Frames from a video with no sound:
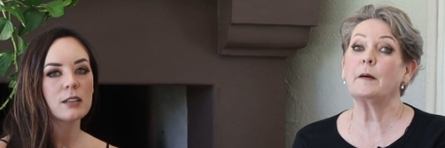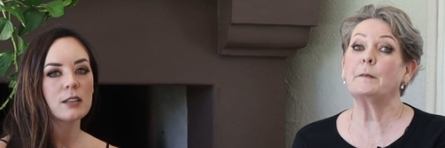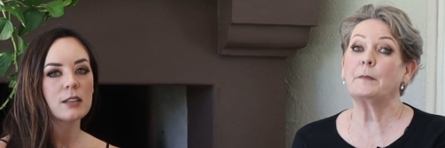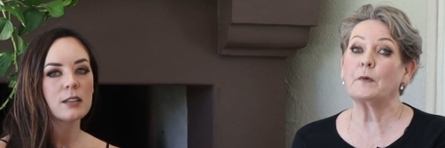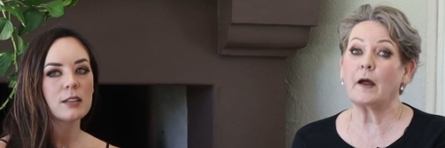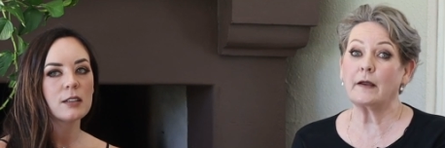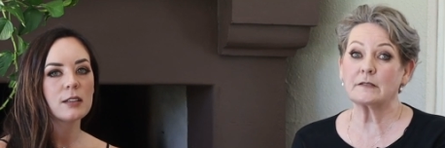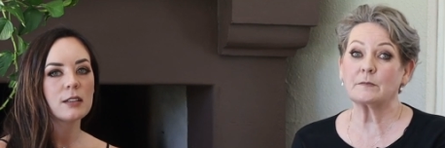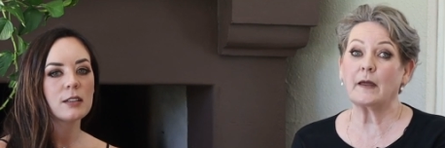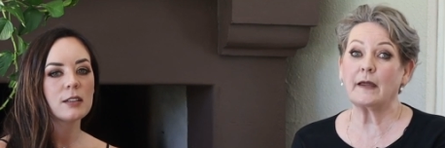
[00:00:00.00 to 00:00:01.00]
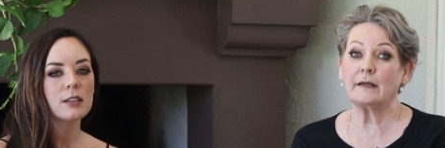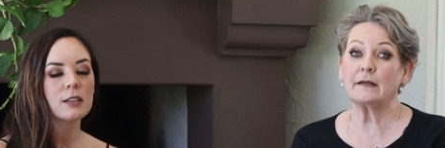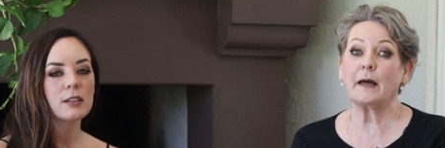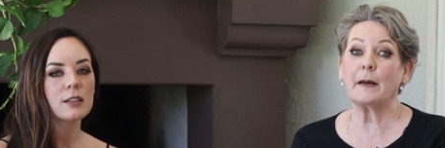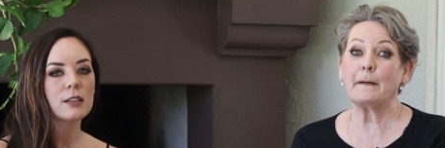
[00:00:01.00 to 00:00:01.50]
Speaker 1: um, bridesmaid,
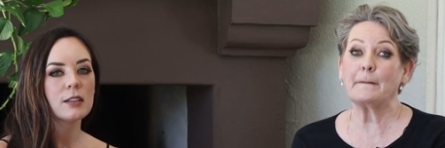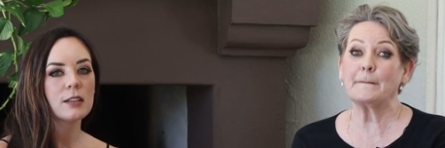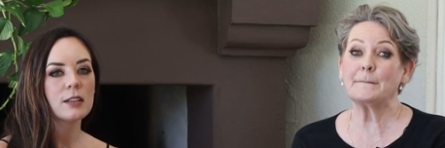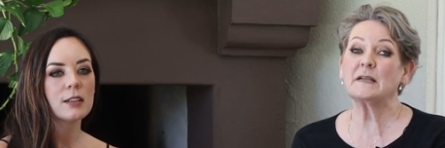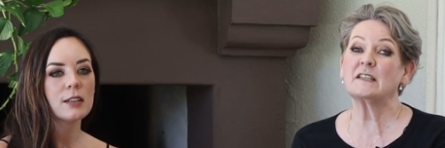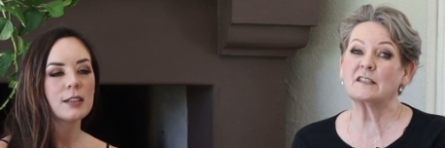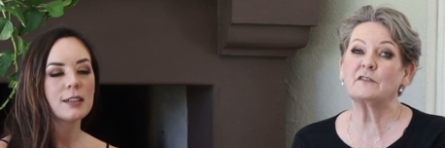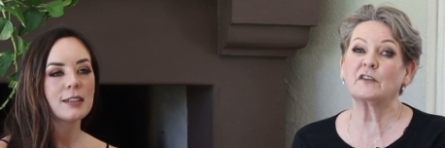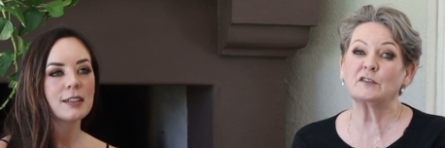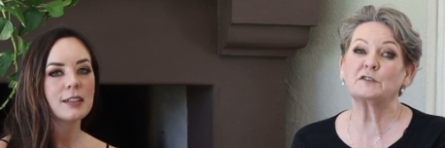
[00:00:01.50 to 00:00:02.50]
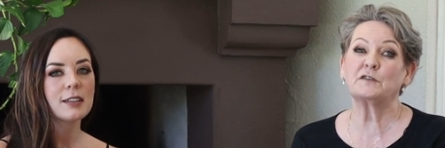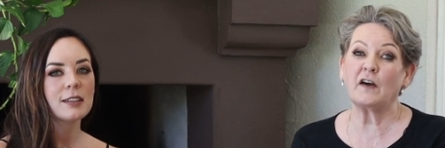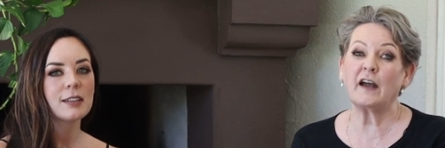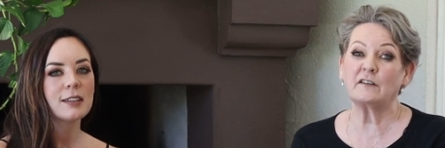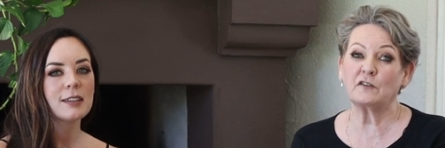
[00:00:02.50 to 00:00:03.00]
um, but it's difficult to
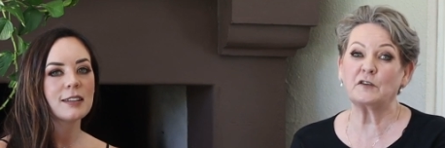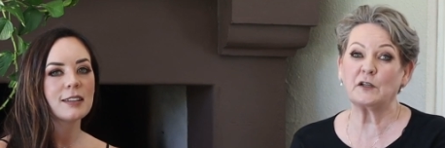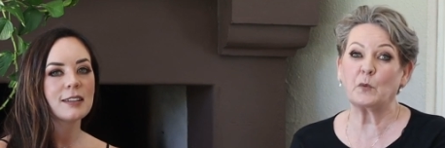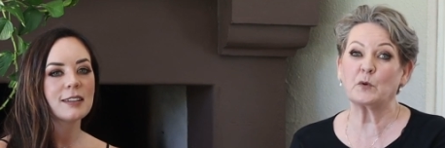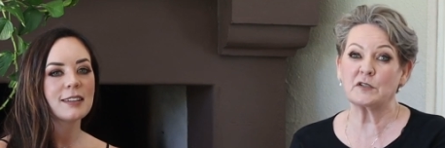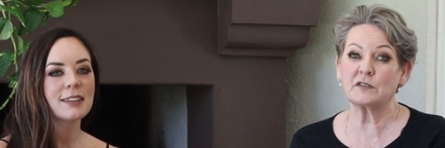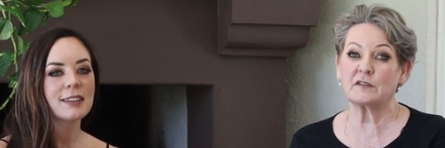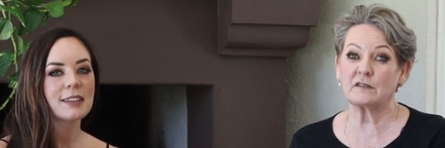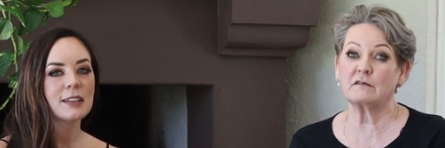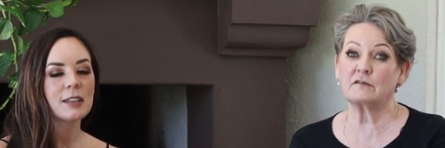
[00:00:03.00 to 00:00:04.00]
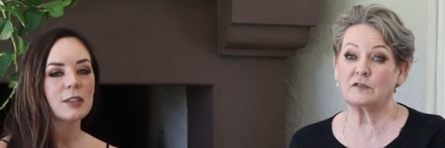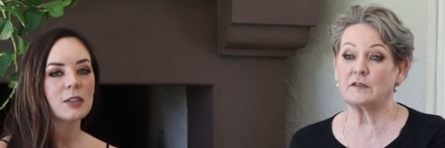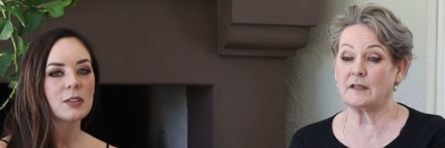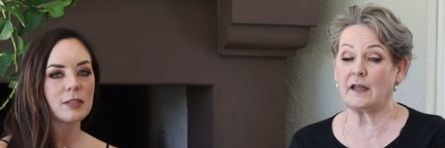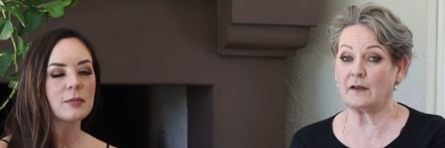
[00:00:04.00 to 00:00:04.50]
find a three quarters through the
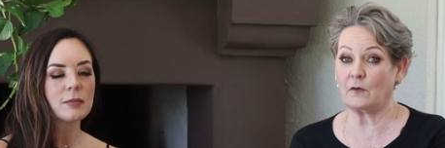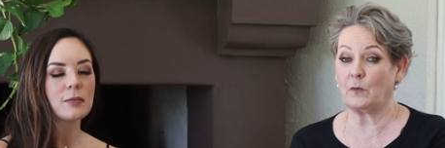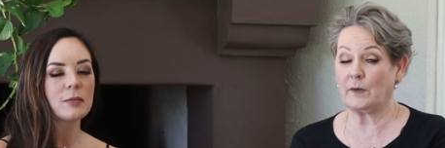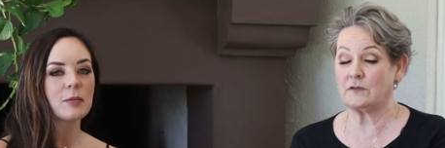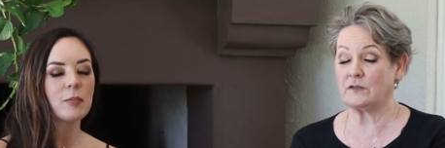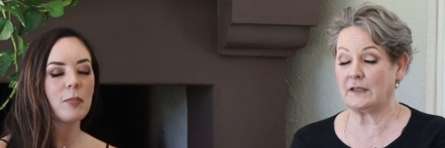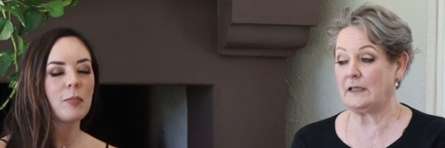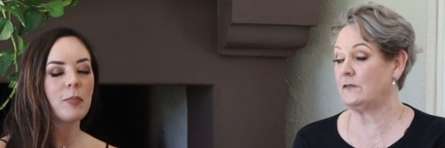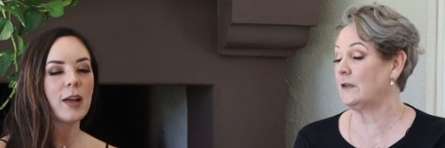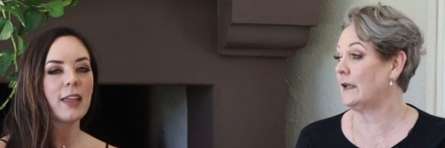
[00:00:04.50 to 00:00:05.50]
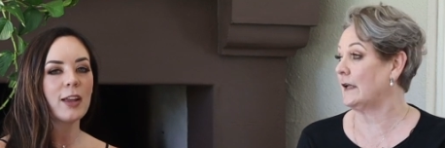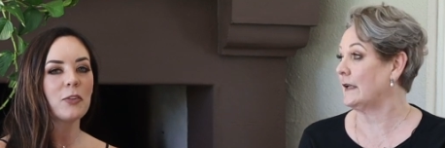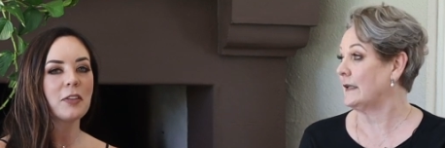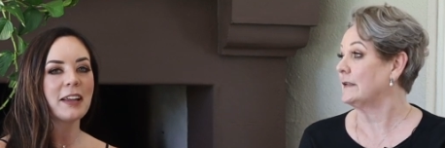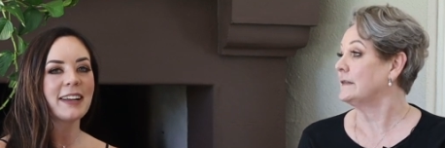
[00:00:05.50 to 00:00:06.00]
day or into the evening.
Speaker 2: By the end
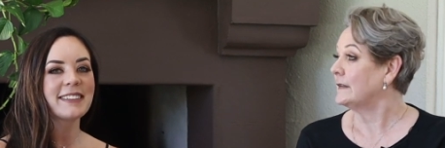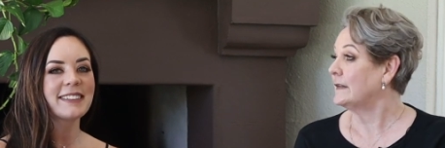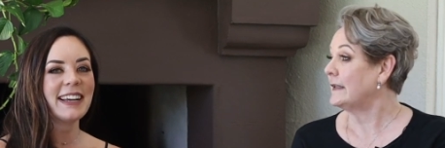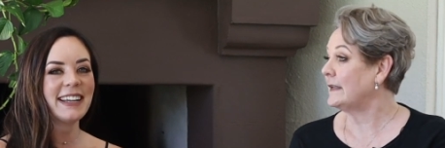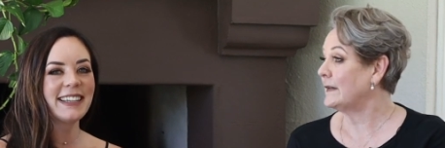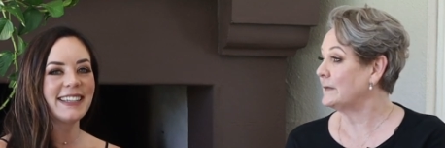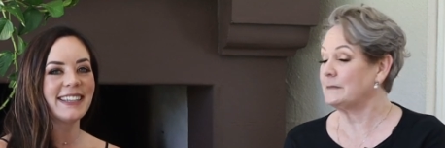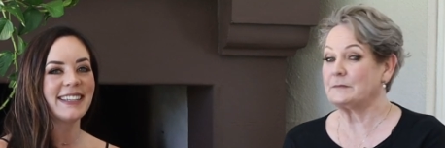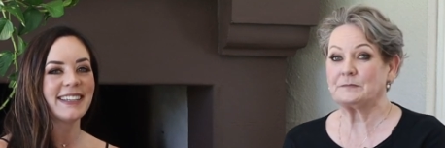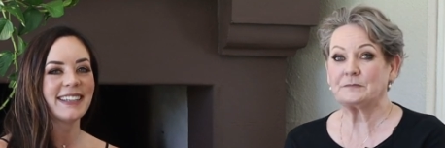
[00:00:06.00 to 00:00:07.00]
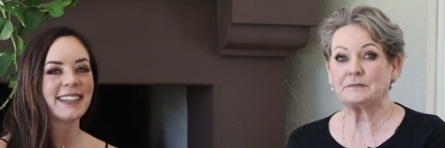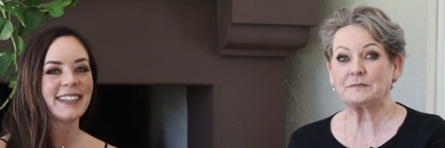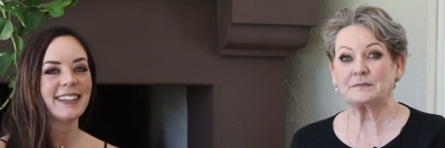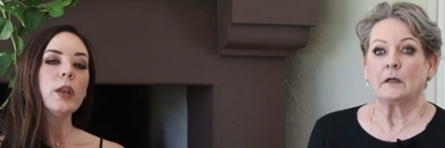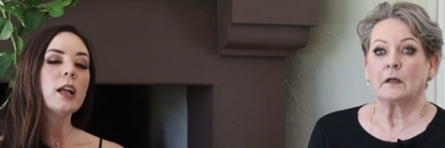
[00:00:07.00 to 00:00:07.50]
of the night. Yeah.
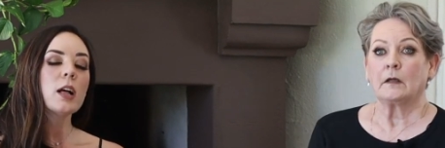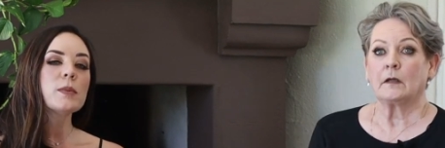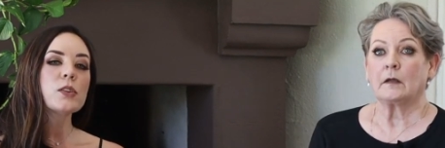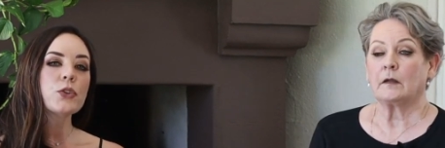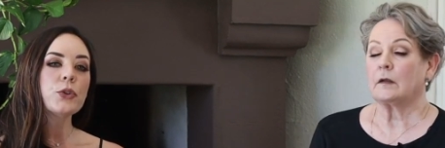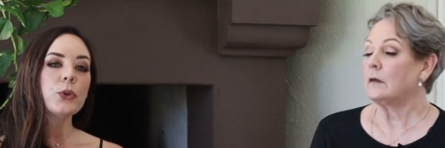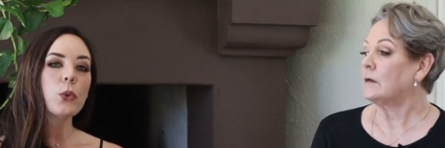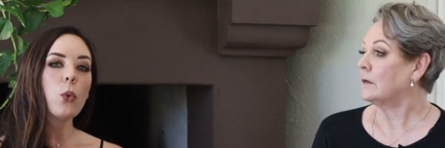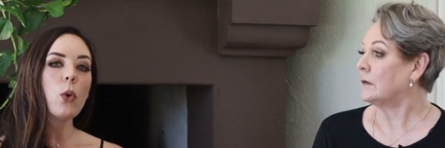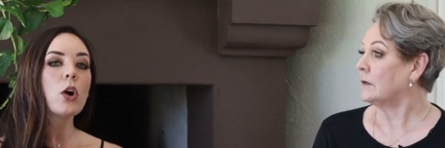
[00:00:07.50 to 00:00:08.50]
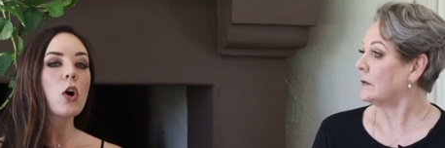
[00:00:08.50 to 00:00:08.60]
When it comes to your